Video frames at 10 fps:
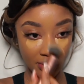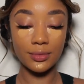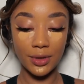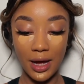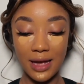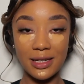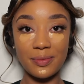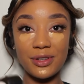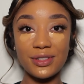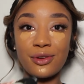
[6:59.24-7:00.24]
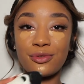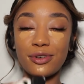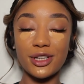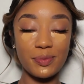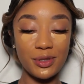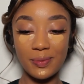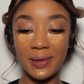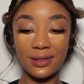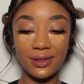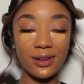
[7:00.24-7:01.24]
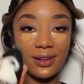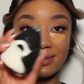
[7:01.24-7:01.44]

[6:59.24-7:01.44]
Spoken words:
Guys, I'm using a fresh beauty blender.